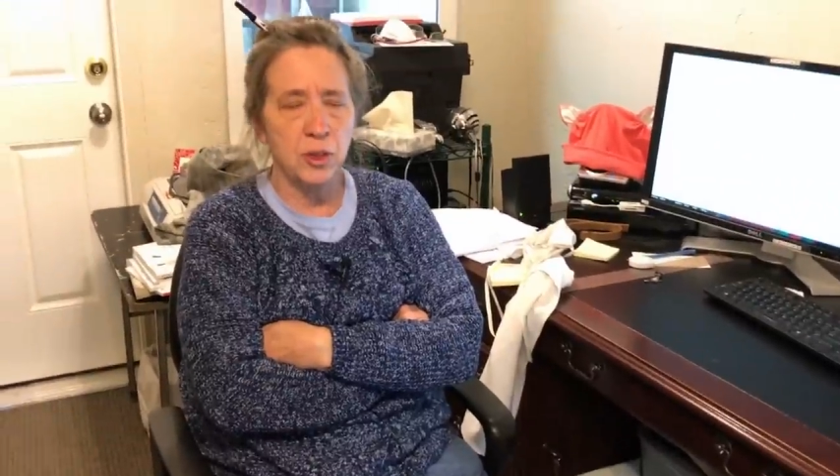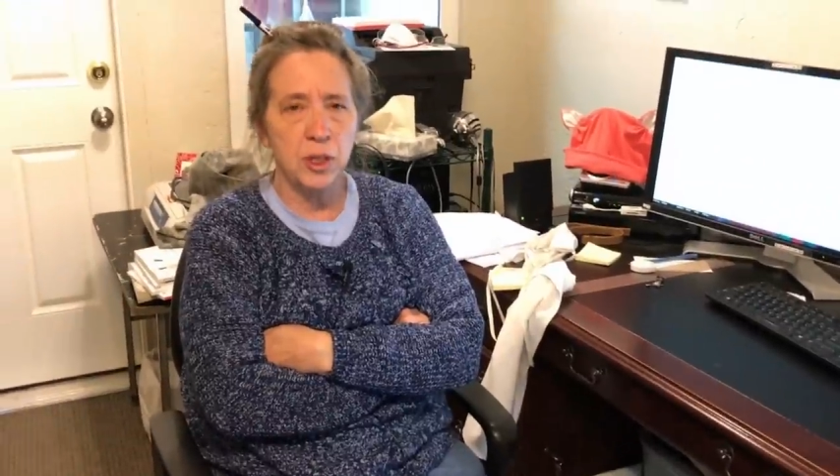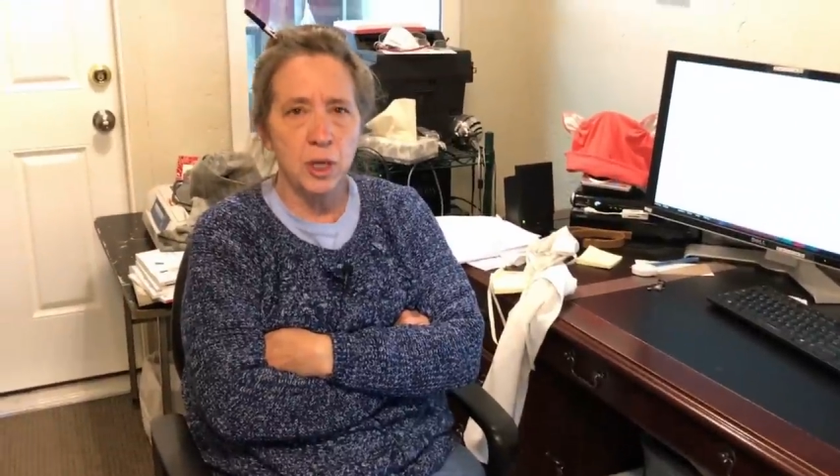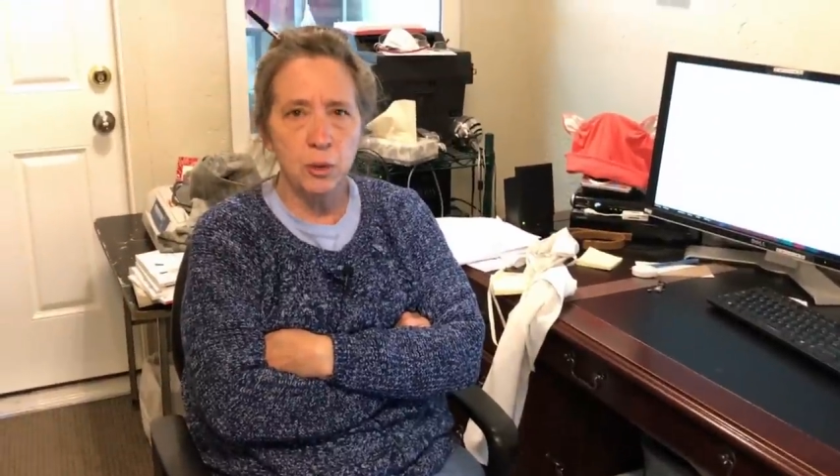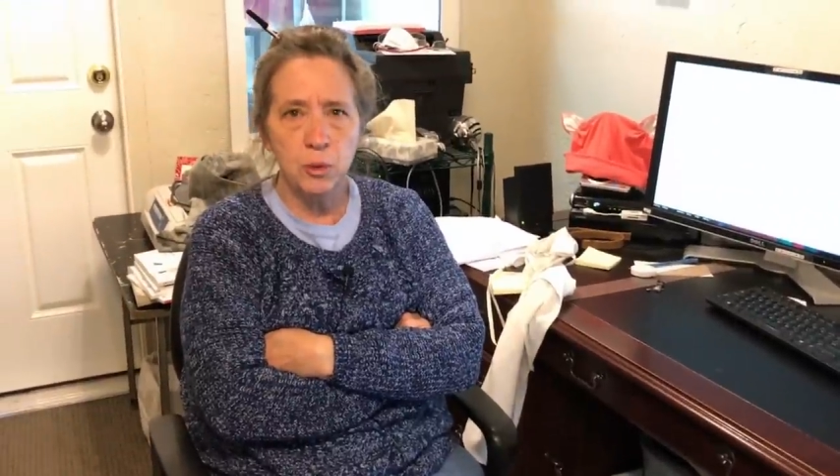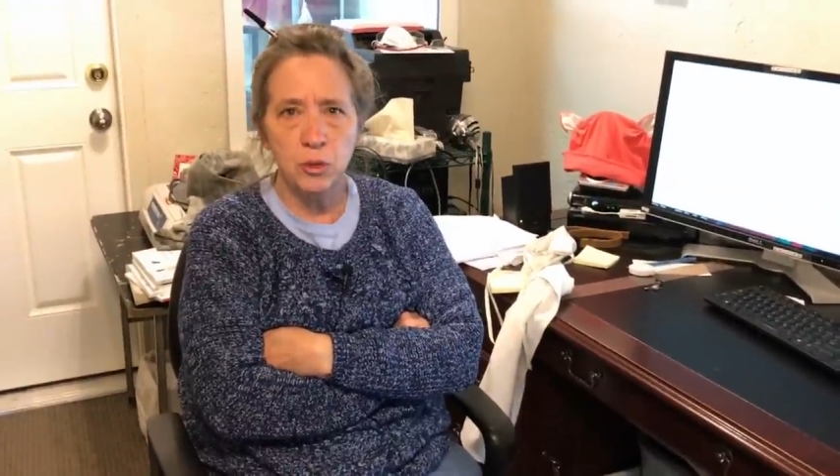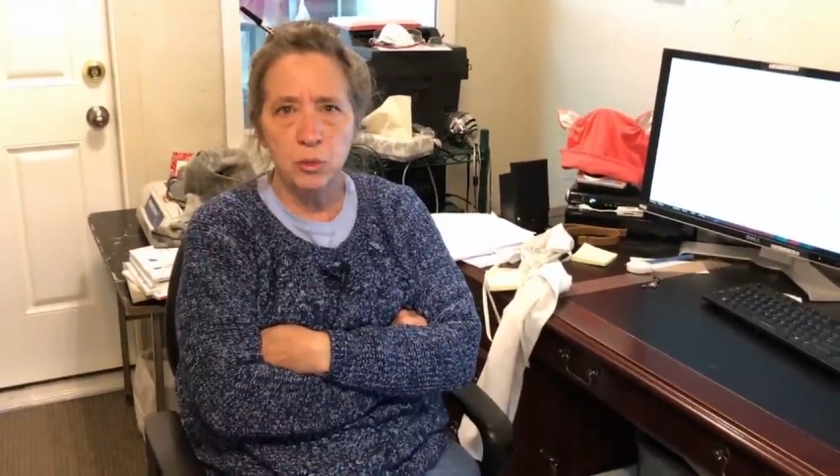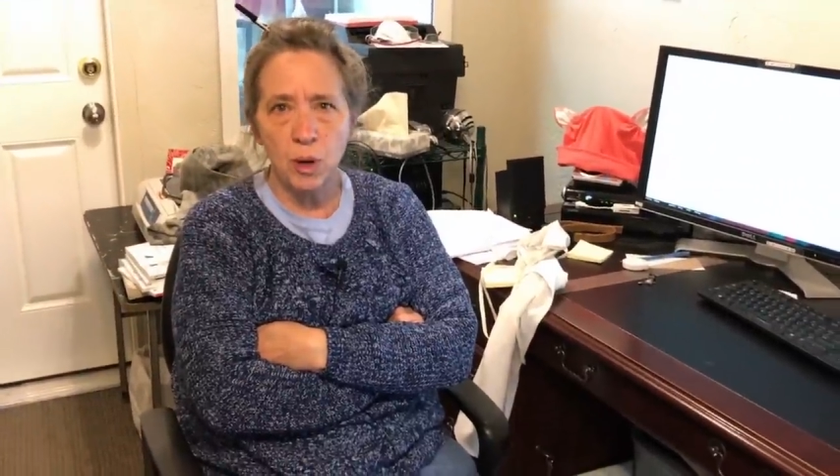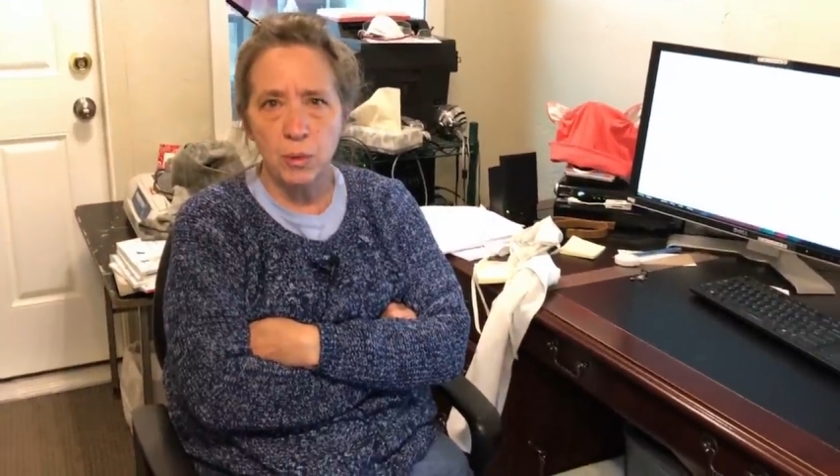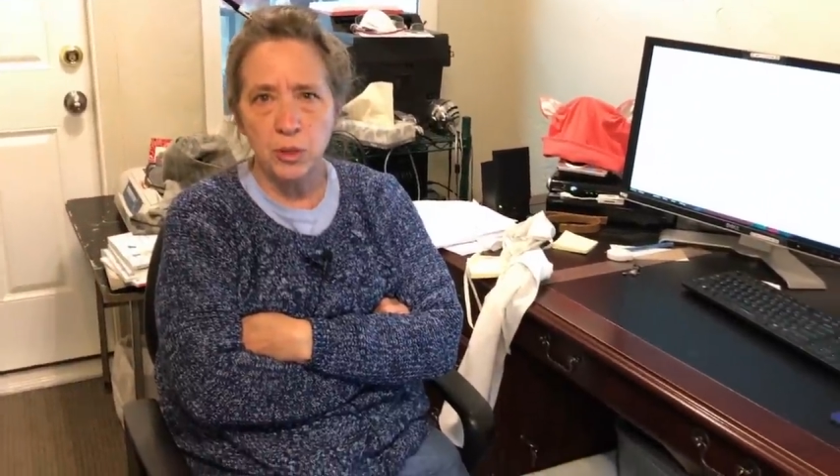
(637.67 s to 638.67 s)
And the other
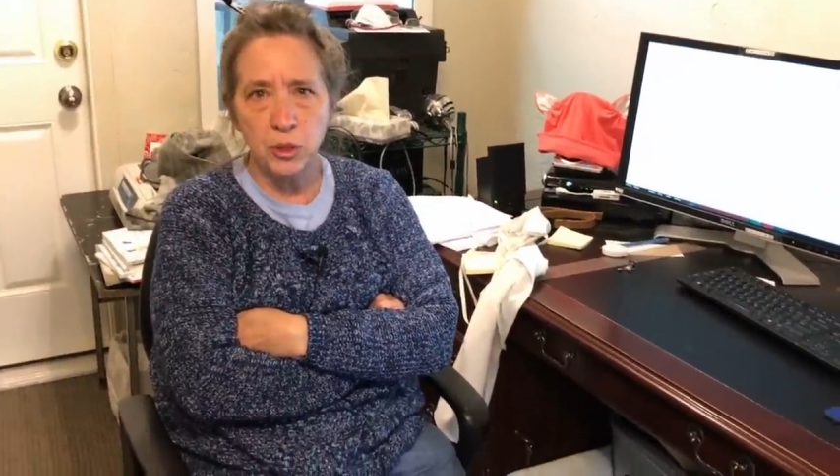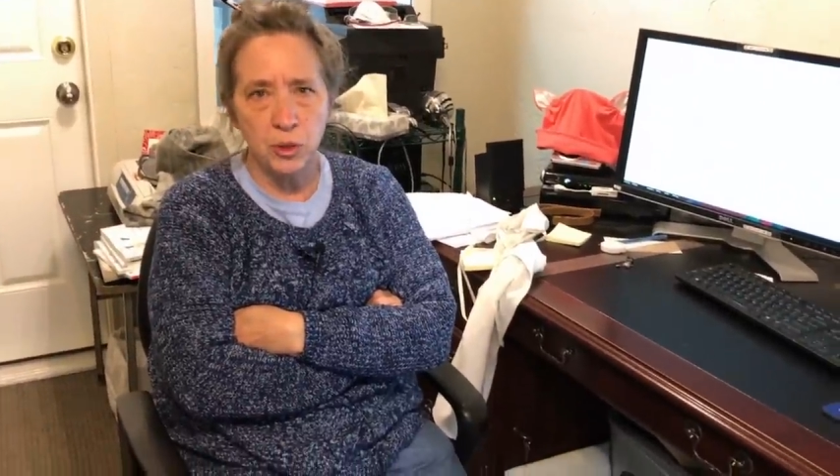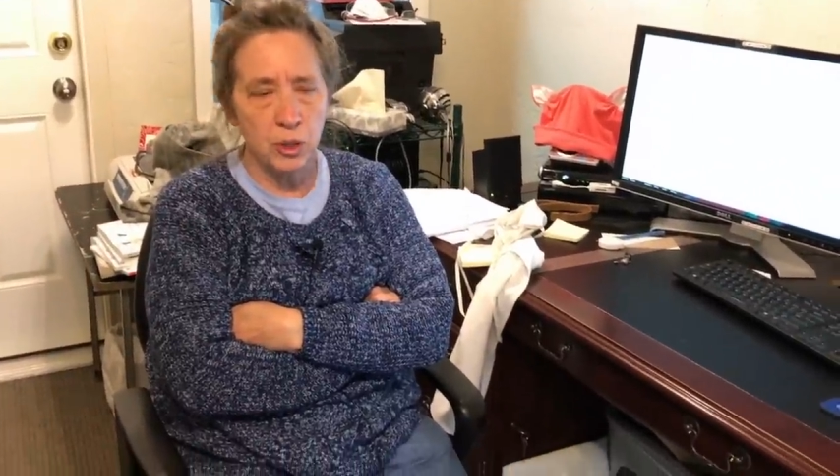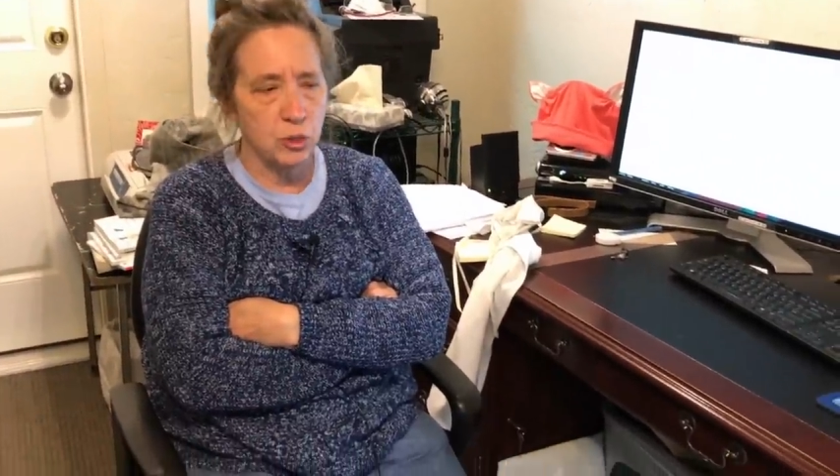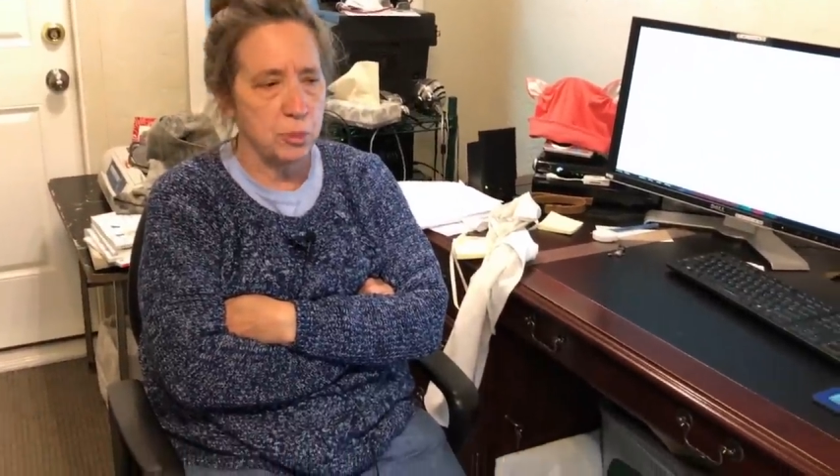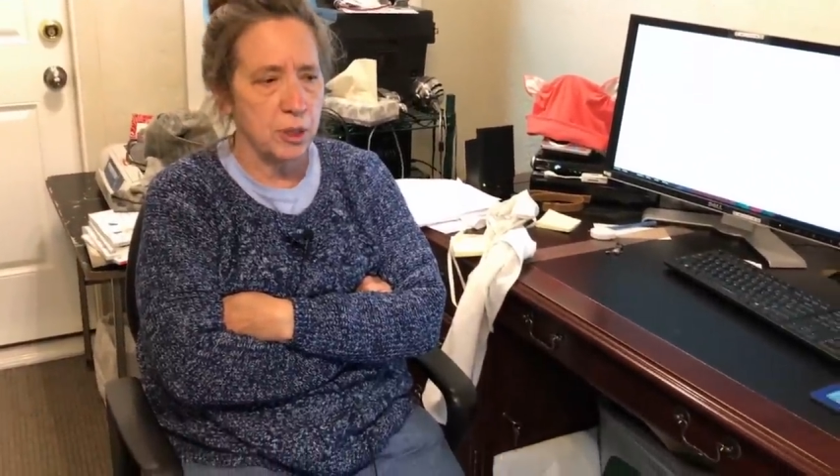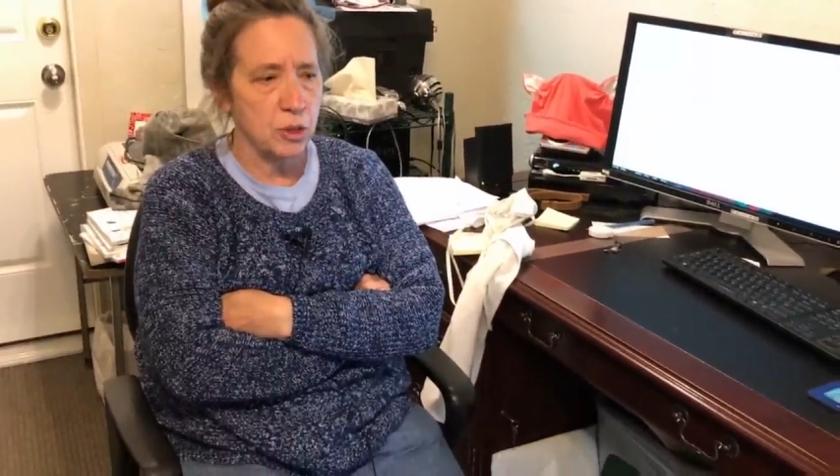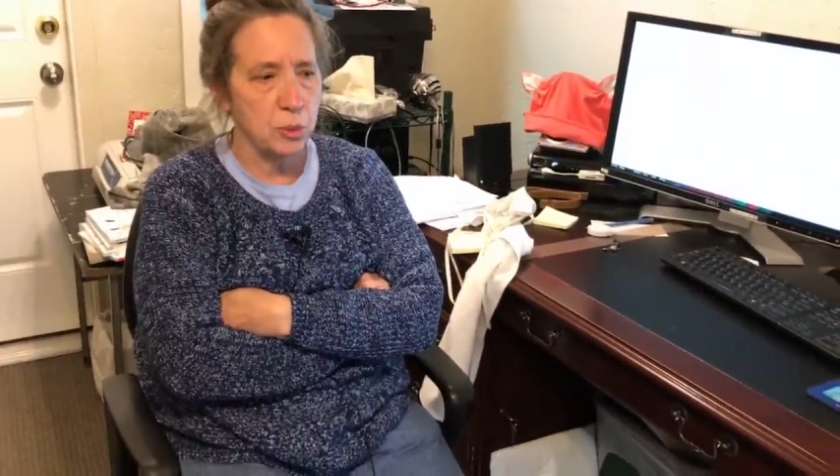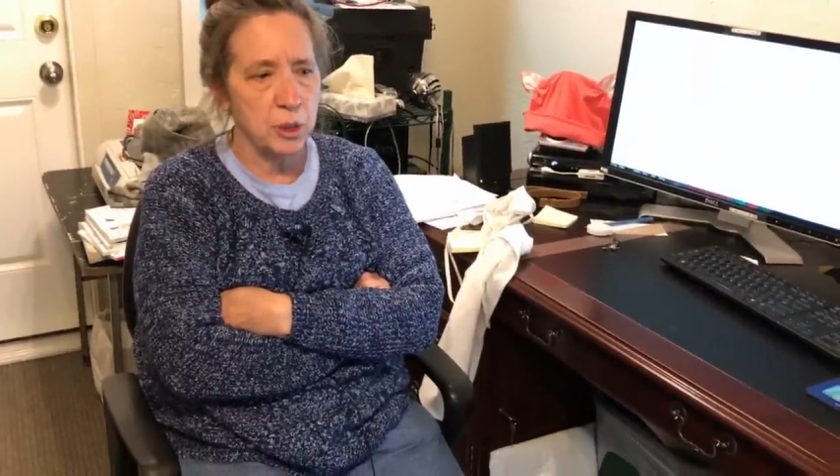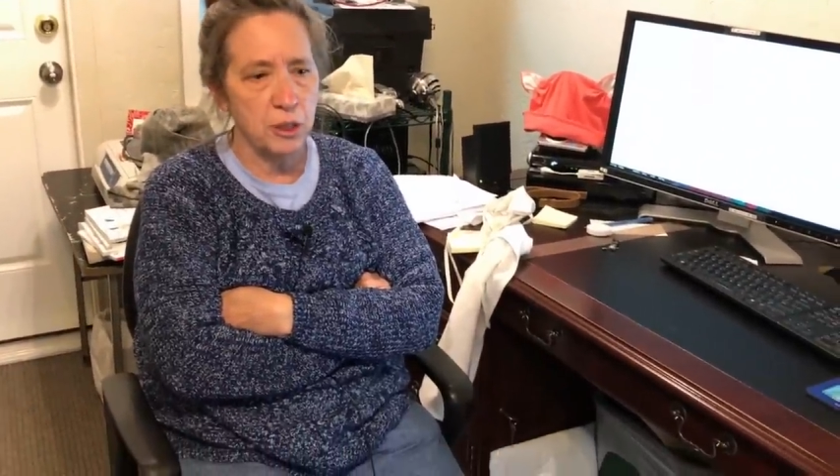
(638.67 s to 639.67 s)
reason why we do it is
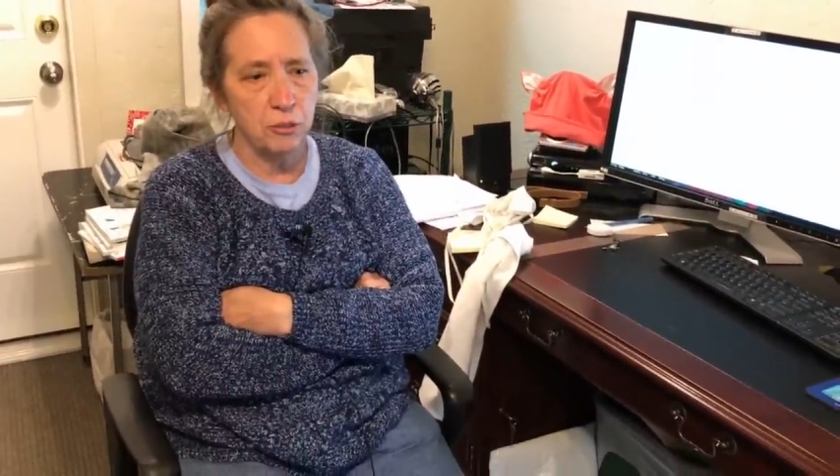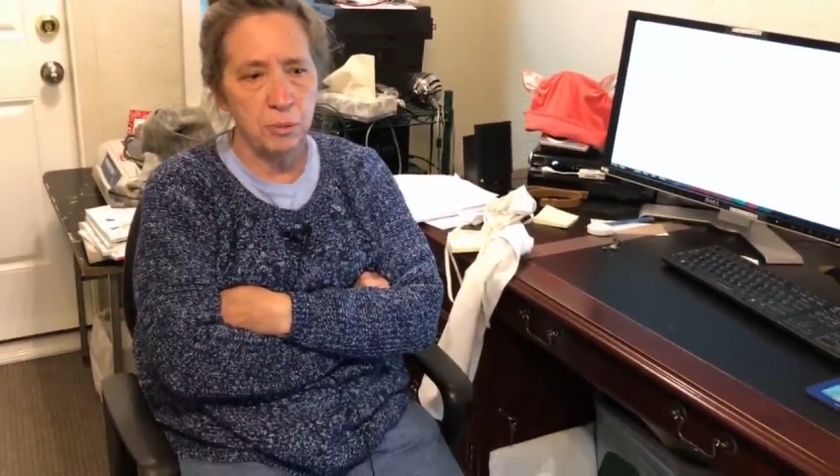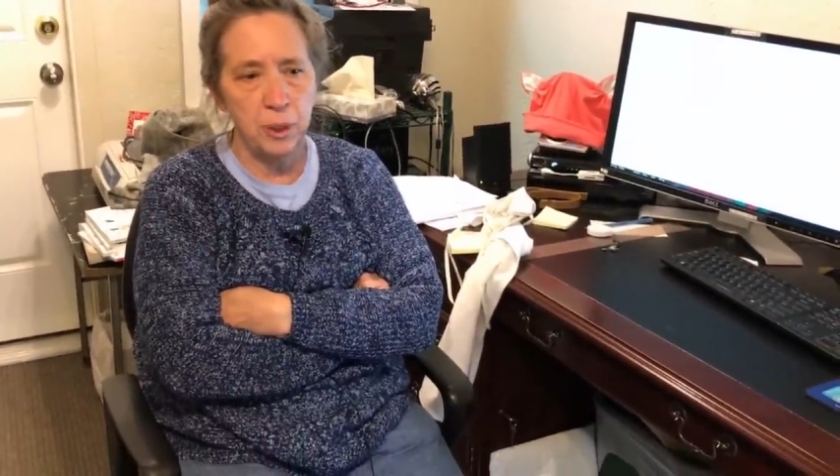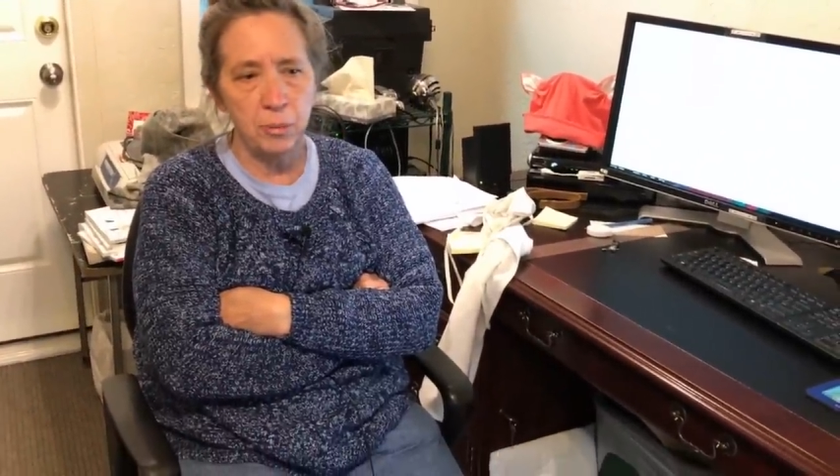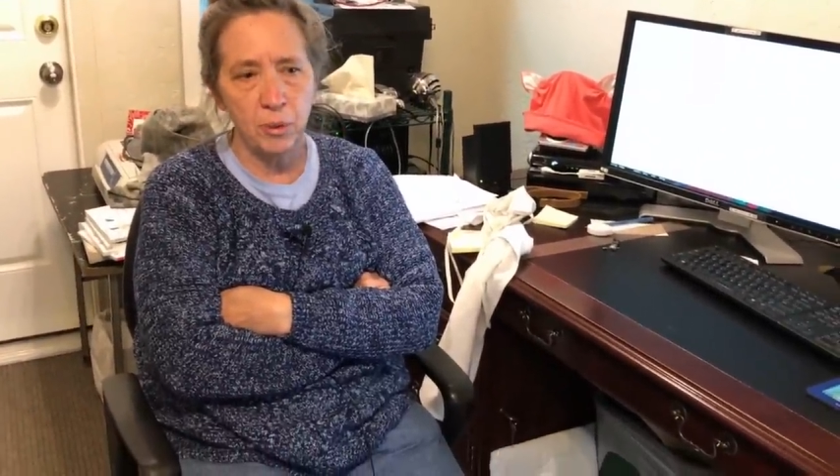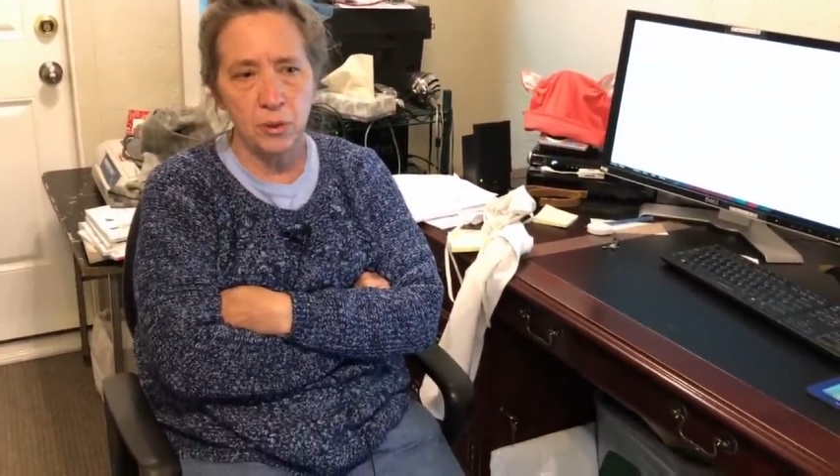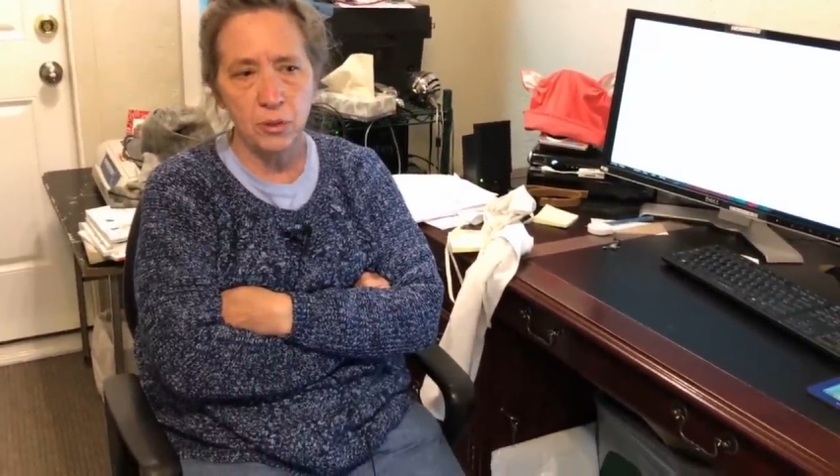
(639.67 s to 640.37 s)
because we give people,